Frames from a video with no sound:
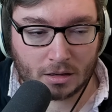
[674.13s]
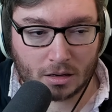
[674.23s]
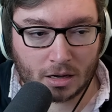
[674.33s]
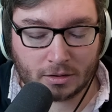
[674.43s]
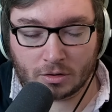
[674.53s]

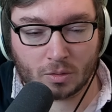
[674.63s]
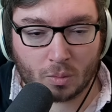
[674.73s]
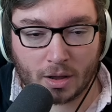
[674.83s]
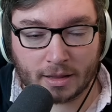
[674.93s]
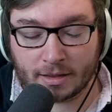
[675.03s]
I don't know
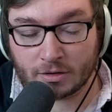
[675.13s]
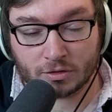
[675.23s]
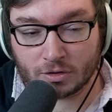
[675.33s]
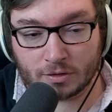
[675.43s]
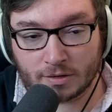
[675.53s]
why they
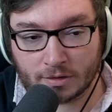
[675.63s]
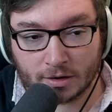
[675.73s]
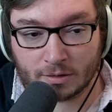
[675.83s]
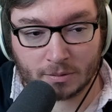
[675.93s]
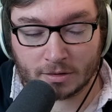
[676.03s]
introduced this
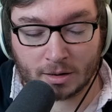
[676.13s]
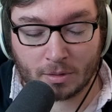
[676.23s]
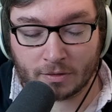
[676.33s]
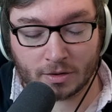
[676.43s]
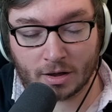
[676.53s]
item in the game.
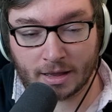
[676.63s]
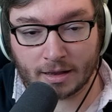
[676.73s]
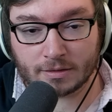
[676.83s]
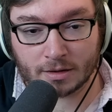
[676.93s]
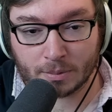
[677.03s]
I
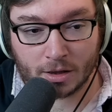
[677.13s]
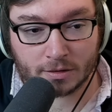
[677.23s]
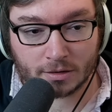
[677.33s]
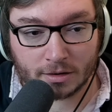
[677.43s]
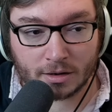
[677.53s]
hate it
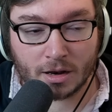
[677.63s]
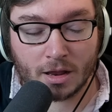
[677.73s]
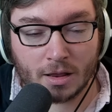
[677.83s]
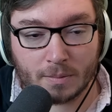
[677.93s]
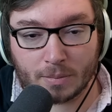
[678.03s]
personally,
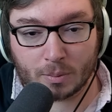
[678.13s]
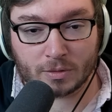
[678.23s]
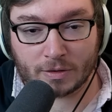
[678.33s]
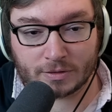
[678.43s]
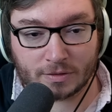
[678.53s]
but we'll
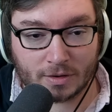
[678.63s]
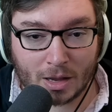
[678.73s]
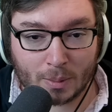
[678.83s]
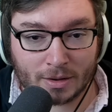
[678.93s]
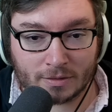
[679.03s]
have to see
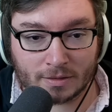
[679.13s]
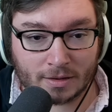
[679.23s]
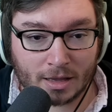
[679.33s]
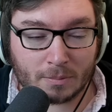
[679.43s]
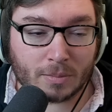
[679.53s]
how it is in
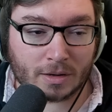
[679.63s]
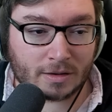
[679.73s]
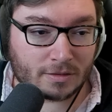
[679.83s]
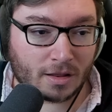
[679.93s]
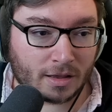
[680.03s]
game. But
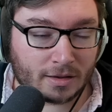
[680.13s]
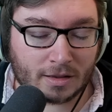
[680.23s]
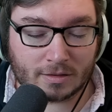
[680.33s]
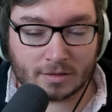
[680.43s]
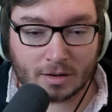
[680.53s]

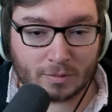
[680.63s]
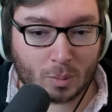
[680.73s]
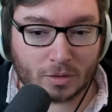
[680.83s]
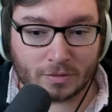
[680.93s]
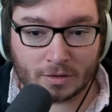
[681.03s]
it's another
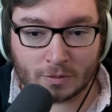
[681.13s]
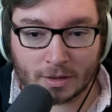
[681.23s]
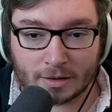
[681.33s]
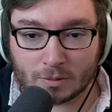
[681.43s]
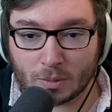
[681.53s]
one of those
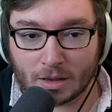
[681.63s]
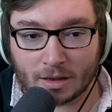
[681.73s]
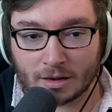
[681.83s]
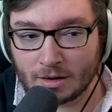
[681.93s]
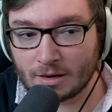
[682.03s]
things
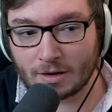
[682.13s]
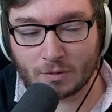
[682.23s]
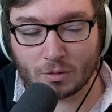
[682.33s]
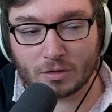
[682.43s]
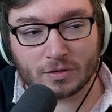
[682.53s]
where if
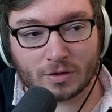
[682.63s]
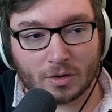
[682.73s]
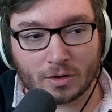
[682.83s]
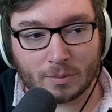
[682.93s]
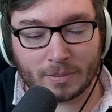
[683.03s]
you're a
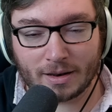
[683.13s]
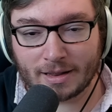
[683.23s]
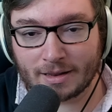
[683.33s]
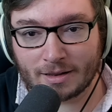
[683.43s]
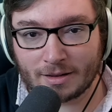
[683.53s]
solo
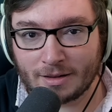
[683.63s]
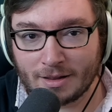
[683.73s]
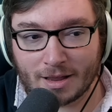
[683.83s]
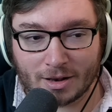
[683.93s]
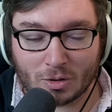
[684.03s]
player
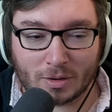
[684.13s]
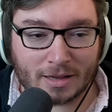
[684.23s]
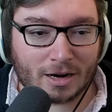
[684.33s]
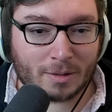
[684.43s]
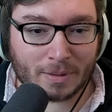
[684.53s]
and you only
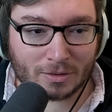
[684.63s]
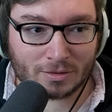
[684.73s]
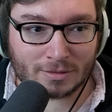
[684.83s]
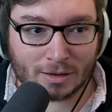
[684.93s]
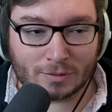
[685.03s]
care about
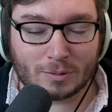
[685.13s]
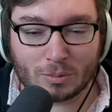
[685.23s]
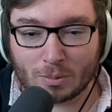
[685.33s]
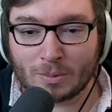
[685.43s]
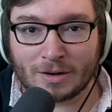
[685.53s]
yourself, you
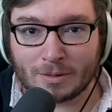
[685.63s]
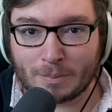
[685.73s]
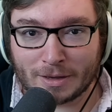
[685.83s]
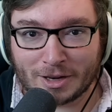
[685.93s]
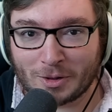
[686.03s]
probably end up
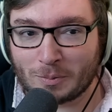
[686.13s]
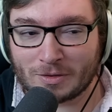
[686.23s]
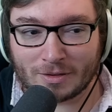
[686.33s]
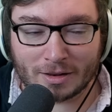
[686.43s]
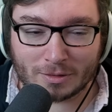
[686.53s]
picking up
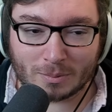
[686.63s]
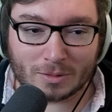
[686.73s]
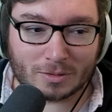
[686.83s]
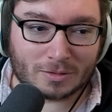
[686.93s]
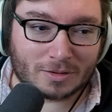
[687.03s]
this item
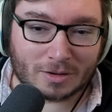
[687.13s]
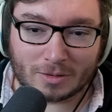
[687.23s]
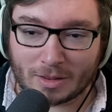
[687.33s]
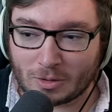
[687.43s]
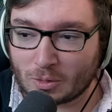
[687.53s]
because
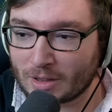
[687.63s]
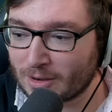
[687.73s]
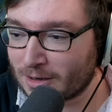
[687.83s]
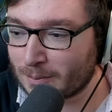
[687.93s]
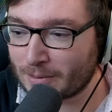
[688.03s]
that you're that
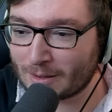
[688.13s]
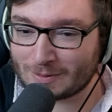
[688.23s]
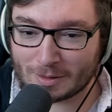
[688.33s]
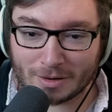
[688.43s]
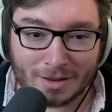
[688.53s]
kind of
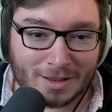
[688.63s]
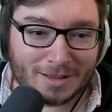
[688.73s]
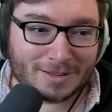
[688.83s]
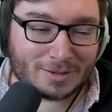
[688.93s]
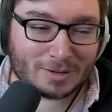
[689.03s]
person.
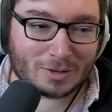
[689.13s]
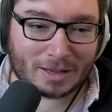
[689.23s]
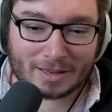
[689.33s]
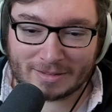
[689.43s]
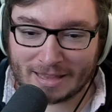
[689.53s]
So
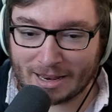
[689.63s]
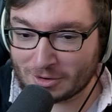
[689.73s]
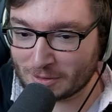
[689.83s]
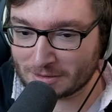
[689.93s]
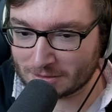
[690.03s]
it's
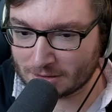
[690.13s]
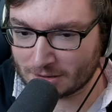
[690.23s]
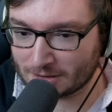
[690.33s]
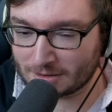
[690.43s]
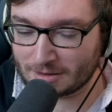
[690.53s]
catering
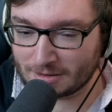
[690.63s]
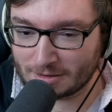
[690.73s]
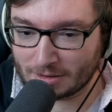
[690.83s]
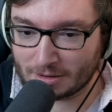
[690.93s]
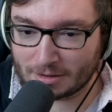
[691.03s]
to
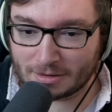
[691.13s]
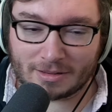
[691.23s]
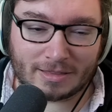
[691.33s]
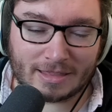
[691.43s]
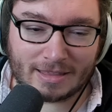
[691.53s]

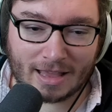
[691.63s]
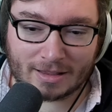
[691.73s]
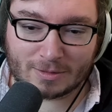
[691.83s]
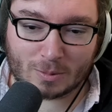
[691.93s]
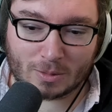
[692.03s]
the
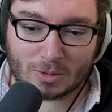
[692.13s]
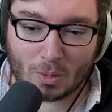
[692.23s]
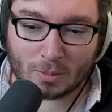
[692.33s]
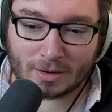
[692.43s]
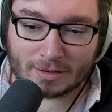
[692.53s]
Yasuo
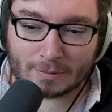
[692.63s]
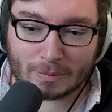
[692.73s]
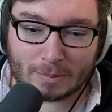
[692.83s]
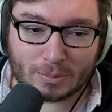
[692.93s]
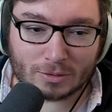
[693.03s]
Yone
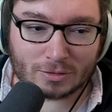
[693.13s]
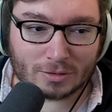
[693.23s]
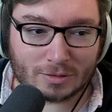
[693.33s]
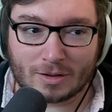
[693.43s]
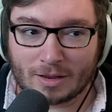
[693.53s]
split
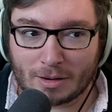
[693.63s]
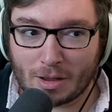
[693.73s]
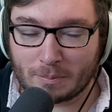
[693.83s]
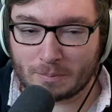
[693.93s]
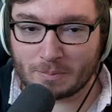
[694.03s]
pushes.
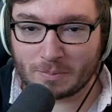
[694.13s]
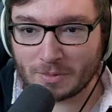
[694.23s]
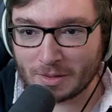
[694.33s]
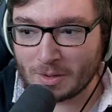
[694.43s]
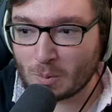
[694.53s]
I'm
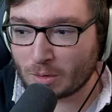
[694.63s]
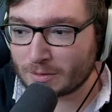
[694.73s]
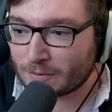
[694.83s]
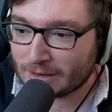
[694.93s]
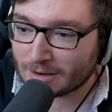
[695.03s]

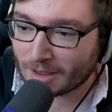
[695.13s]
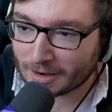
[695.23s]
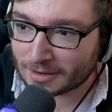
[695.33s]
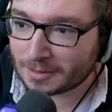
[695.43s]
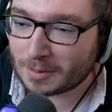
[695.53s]

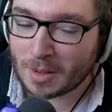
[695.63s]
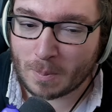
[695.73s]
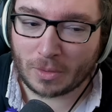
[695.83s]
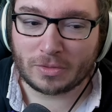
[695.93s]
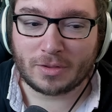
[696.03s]
1v9
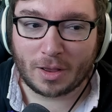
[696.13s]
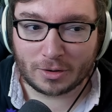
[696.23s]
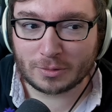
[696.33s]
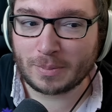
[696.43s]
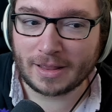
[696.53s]

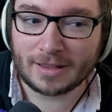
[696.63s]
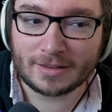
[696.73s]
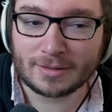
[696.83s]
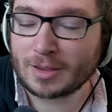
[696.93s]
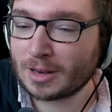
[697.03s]
montage
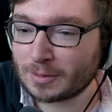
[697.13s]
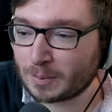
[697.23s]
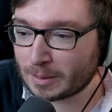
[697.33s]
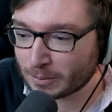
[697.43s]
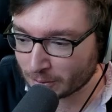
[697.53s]
plays kind of
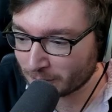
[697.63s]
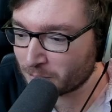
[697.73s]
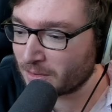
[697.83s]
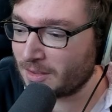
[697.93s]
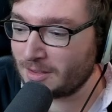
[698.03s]
people.
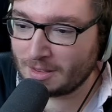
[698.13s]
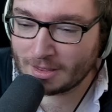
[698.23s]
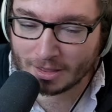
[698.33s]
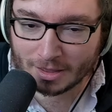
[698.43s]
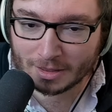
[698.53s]

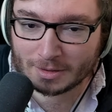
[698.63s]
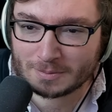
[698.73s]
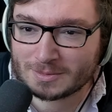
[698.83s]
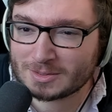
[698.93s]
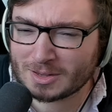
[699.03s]

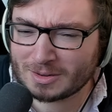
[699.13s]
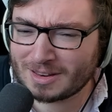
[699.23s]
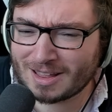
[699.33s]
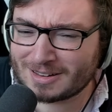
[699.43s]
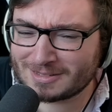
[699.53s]
So
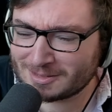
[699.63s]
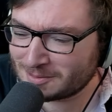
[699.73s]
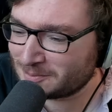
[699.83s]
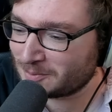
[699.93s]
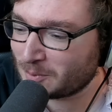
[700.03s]
yeah,
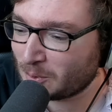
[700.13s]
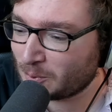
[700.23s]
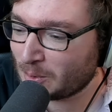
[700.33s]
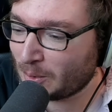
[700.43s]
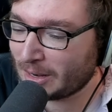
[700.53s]

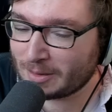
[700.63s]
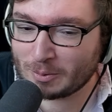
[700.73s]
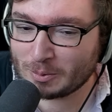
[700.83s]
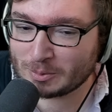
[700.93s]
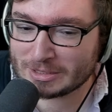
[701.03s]

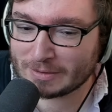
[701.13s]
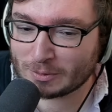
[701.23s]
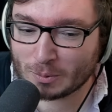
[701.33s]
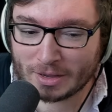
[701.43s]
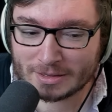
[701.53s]
we'll just have to
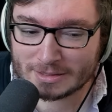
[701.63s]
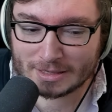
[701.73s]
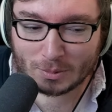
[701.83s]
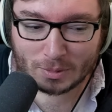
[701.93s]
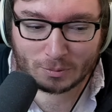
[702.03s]
wait and see
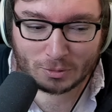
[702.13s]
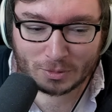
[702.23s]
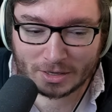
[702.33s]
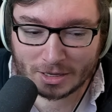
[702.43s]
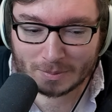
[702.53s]
what
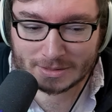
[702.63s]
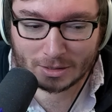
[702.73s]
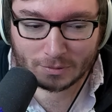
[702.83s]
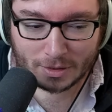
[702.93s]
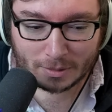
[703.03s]
really comes out
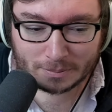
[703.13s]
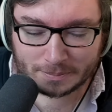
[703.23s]
of that.